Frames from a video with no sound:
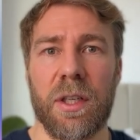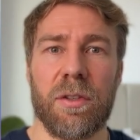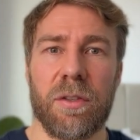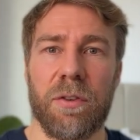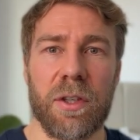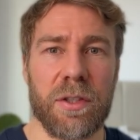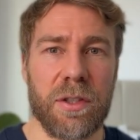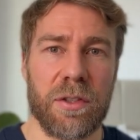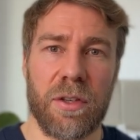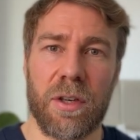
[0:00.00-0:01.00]

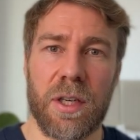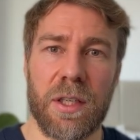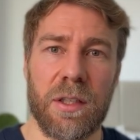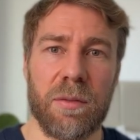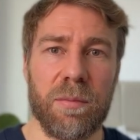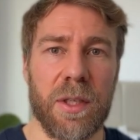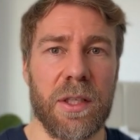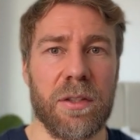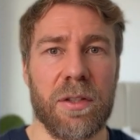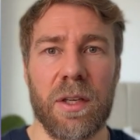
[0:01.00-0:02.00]
User-focused design
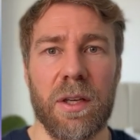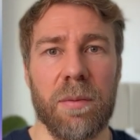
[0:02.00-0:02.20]
means that